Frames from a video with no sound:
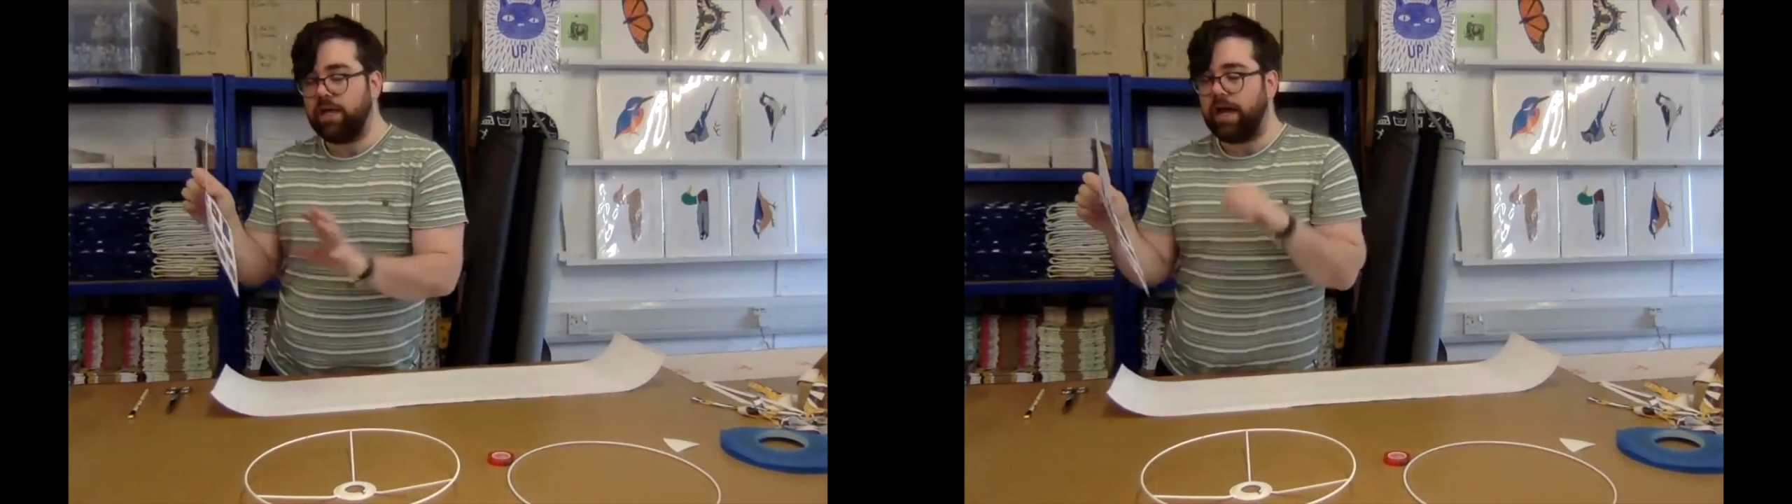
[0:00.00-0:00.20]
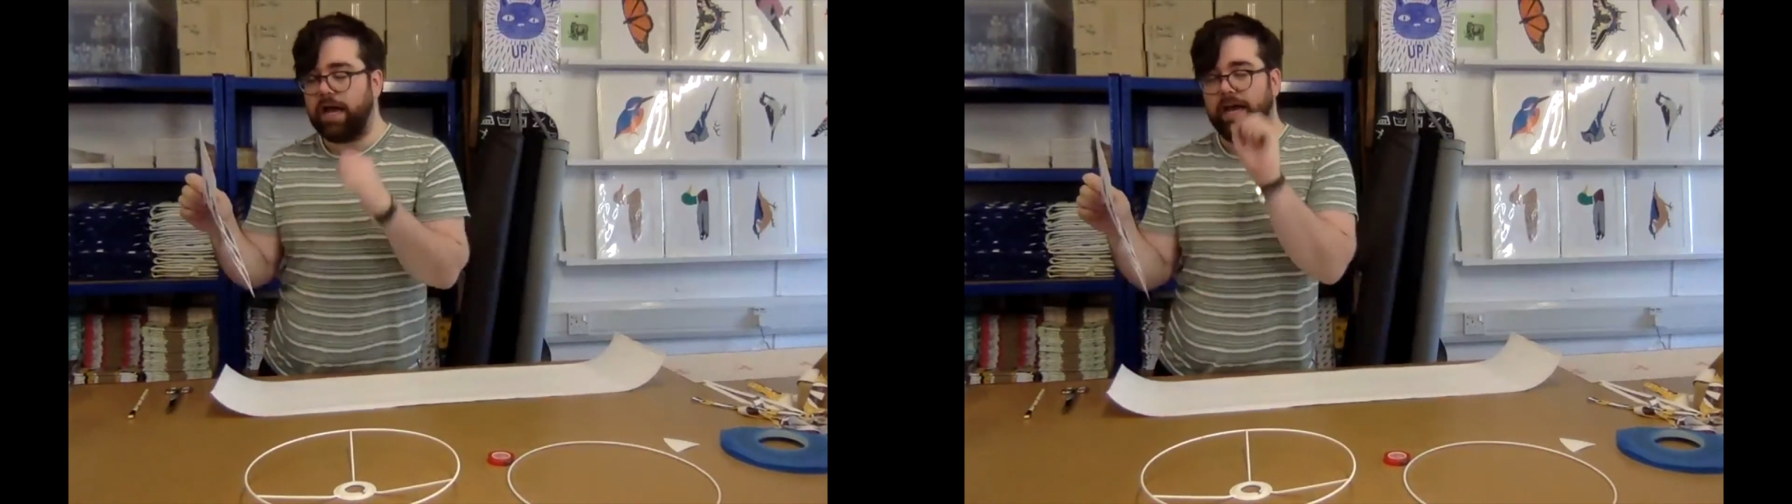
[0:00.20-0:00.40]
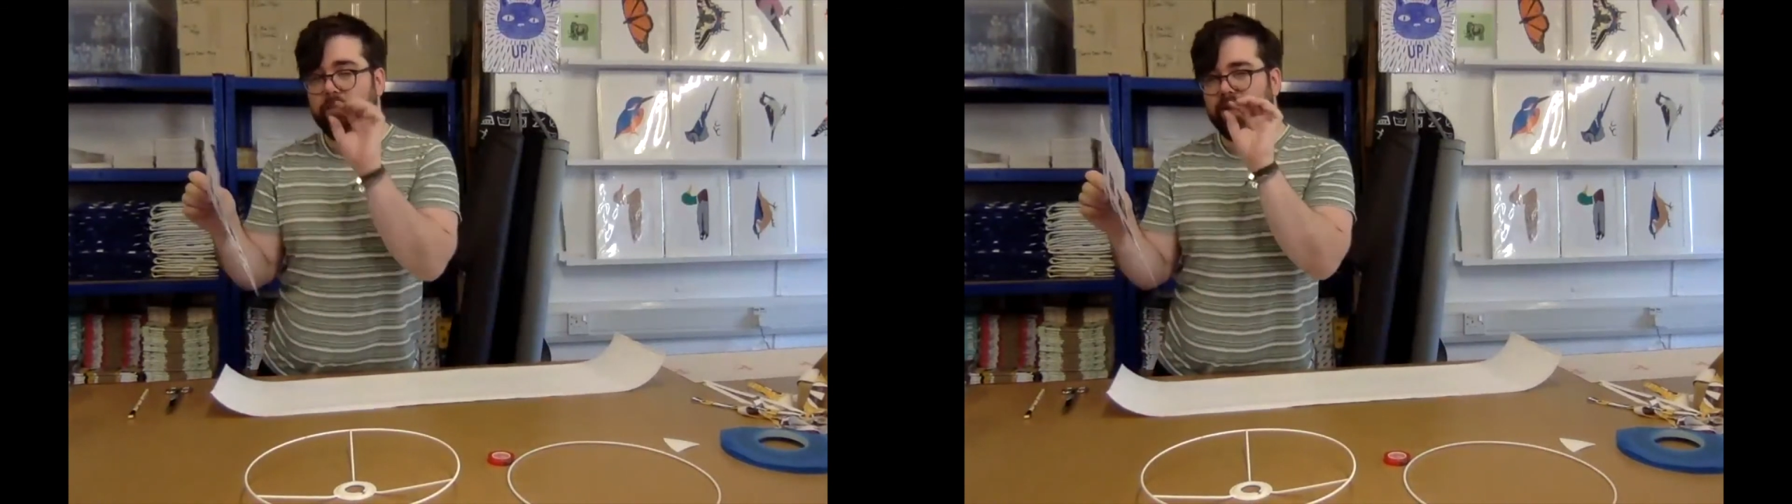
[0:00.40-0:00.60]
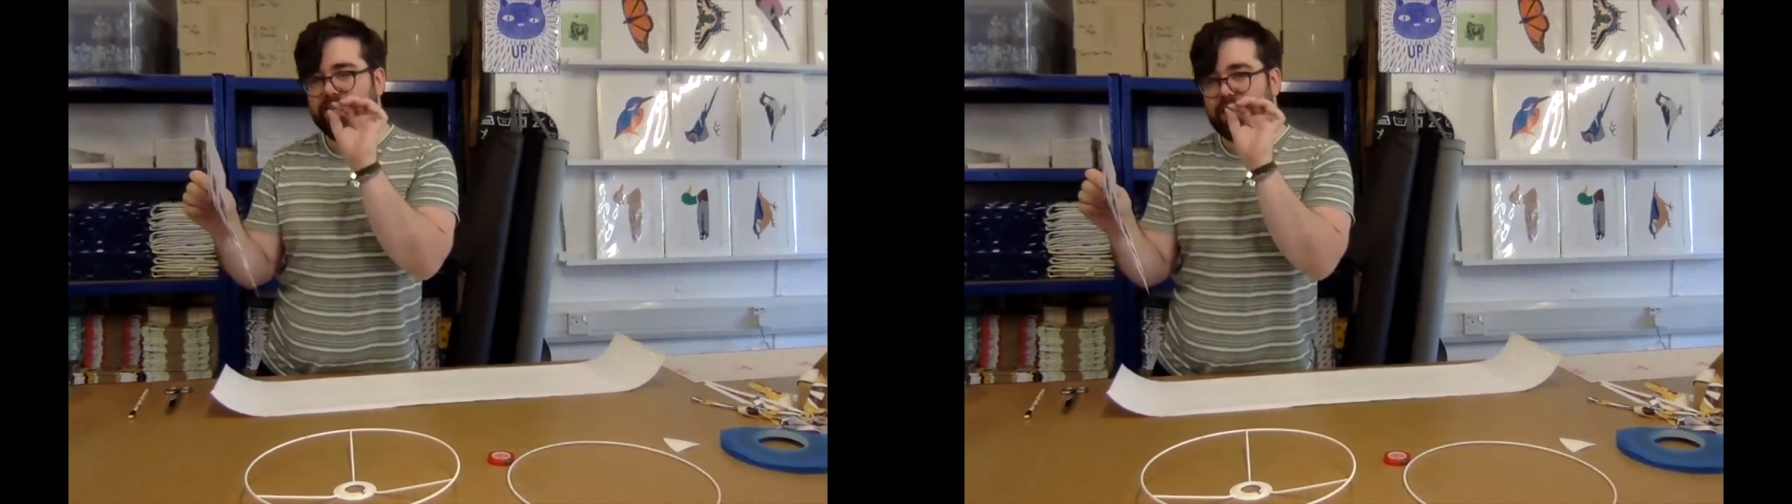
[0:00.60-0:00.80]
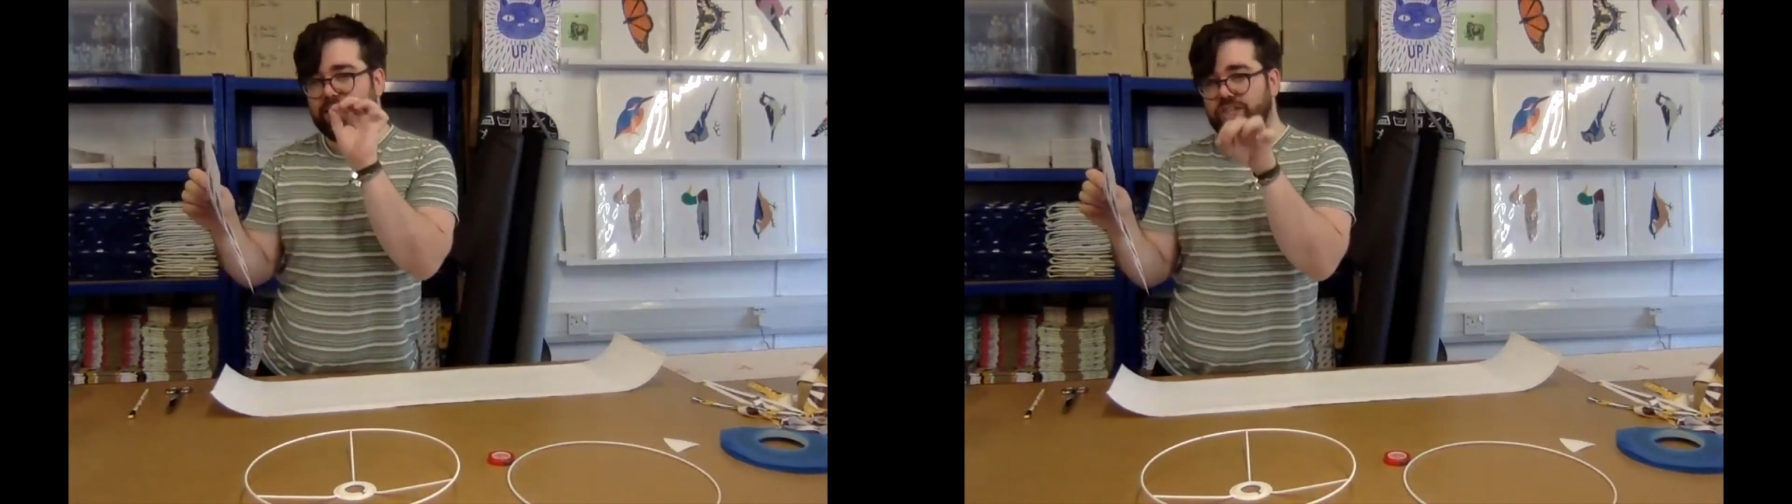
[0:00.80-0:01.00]
It
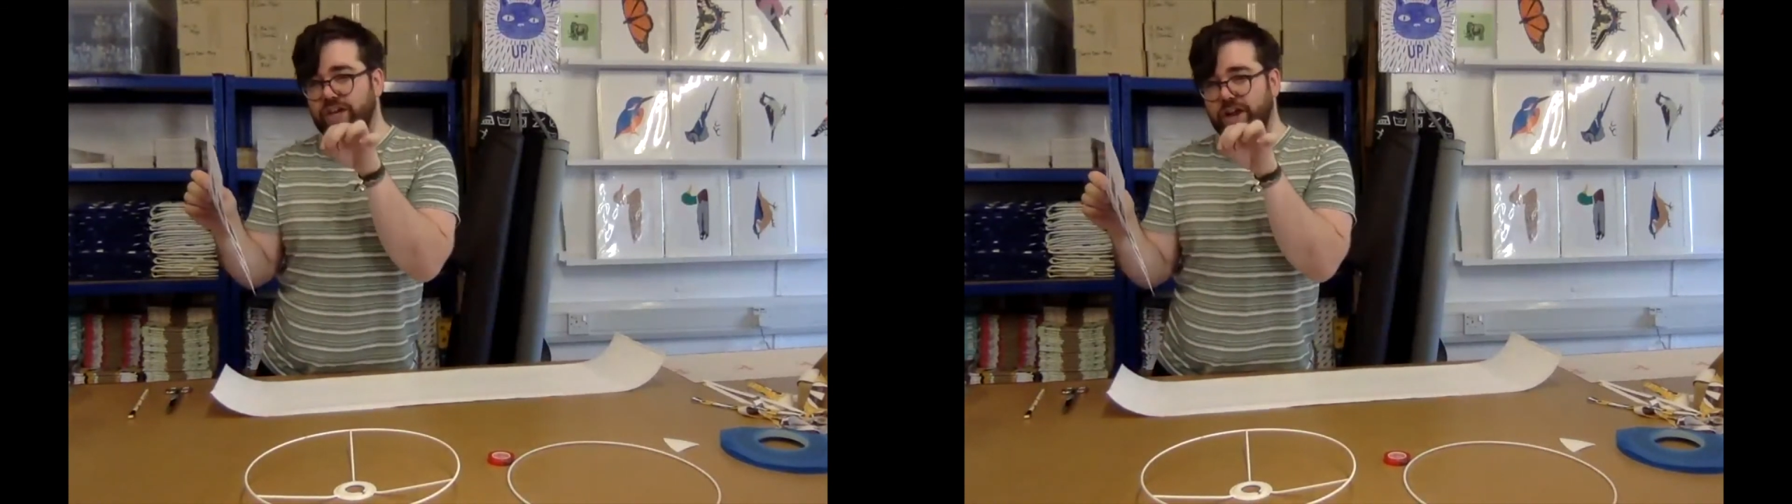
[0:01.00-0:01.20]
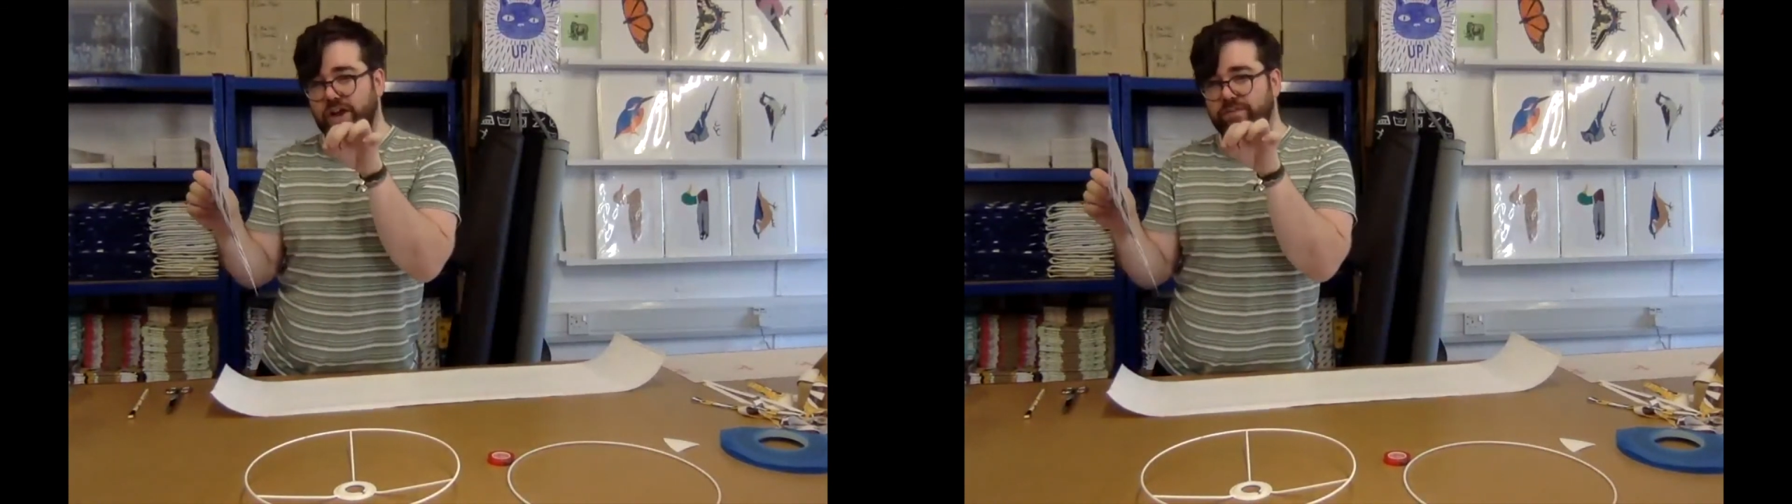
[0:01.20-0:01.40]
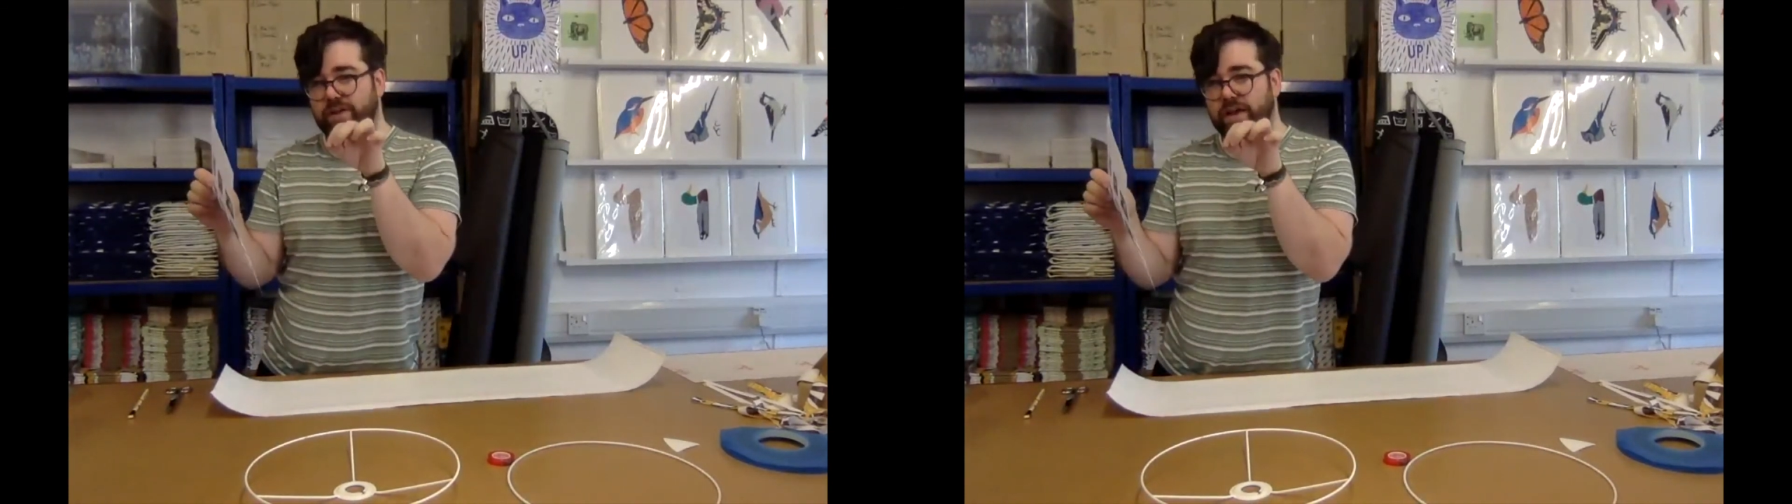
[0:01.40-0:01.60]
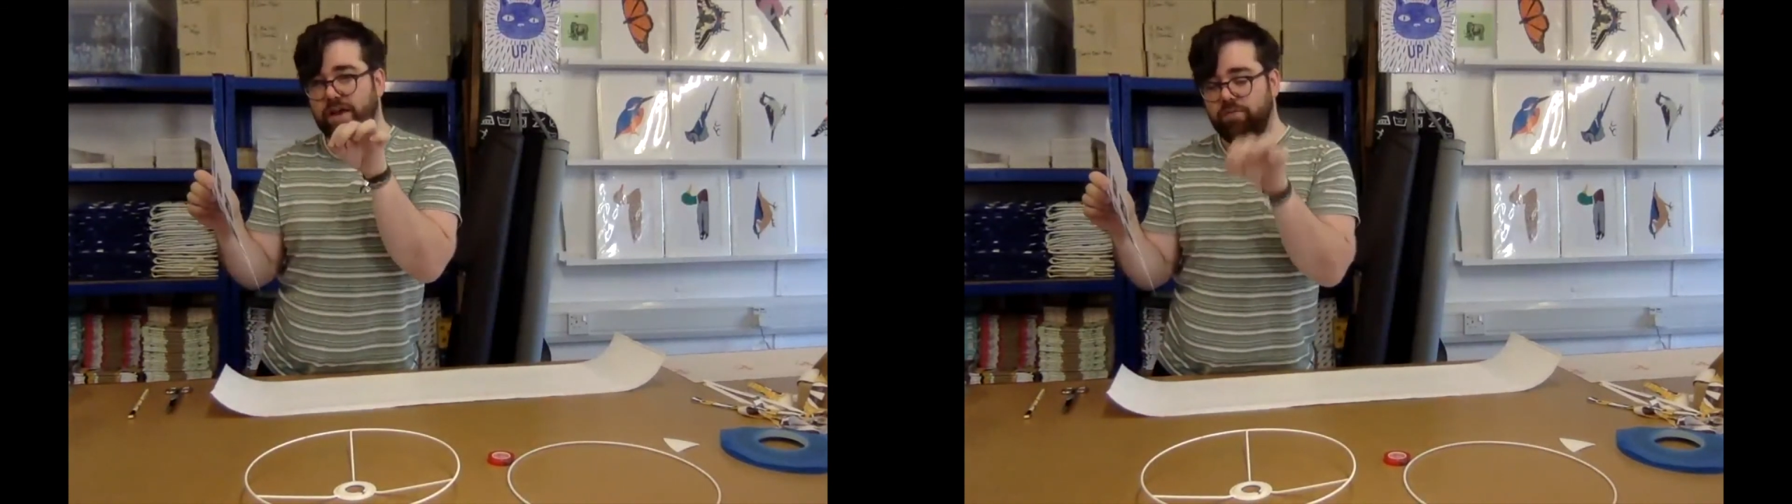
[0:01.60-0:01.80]
makes that turnover